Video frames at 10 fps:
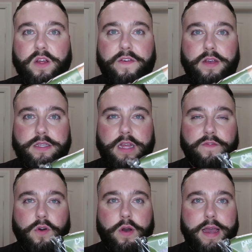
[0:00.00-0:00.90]
So the first thing
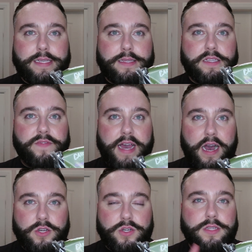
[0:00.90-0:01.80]
that I've got is this
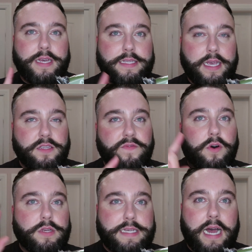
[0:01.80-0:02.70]
focaccia. This is
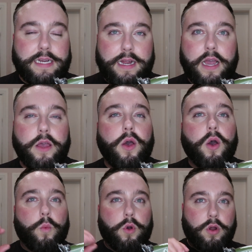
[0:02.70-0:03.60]
for Saturday night.
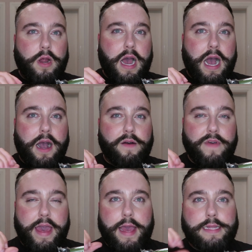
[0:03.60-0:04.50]
We're going to
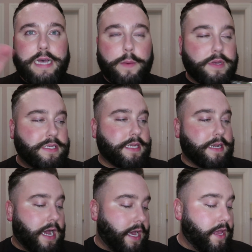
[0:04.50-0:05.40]
have a tapas
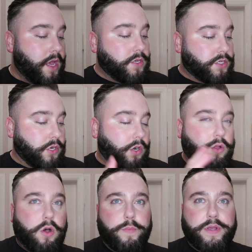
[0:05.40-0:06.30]
night. So
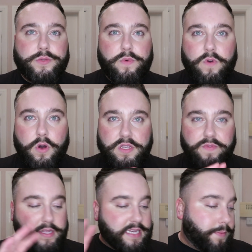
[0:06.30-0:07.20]
a lot of the bits that we've got is
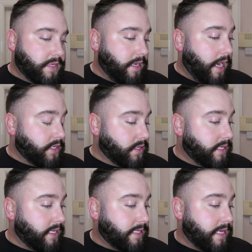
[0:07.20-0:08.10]
for the tapas night. So
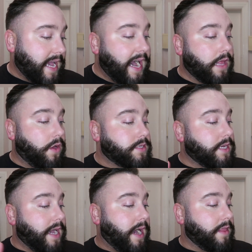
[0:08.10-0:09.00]
this is the Carlos
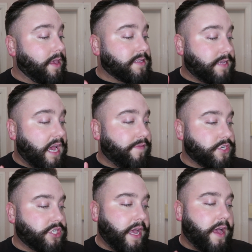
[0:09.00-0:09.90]
Garlic Tear
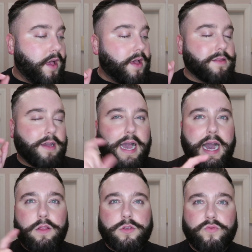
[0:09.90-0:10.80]
and Share. The
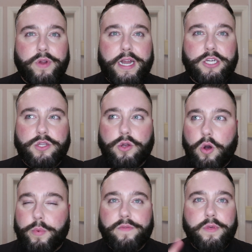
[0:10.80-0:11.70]
Carlos range is a
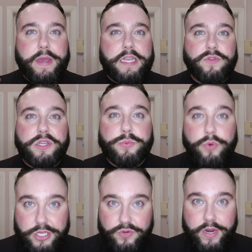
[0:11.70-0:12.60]
copy of the Pizza
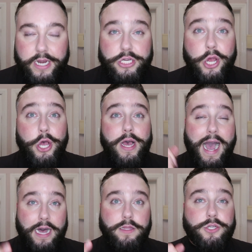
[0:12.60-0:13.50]
Express range.
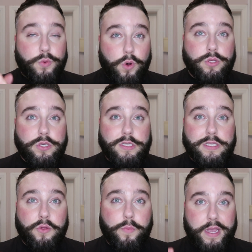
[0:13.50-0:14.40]
Aldi do also
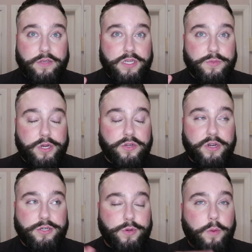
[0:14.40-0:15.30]
sell the Pizza Express
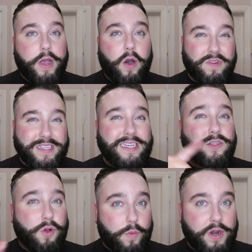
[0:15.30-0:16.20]
range as well, but obviously
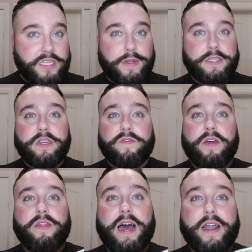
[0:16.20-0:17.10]
it's a lot more expensive
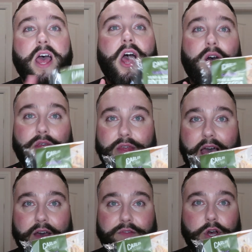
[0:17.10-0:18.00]
than
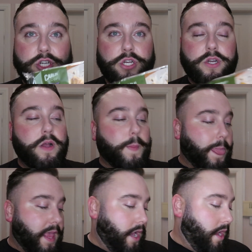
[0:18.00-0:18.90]
their version.
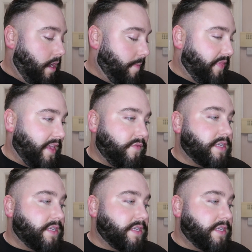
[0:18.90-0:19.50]
Um, the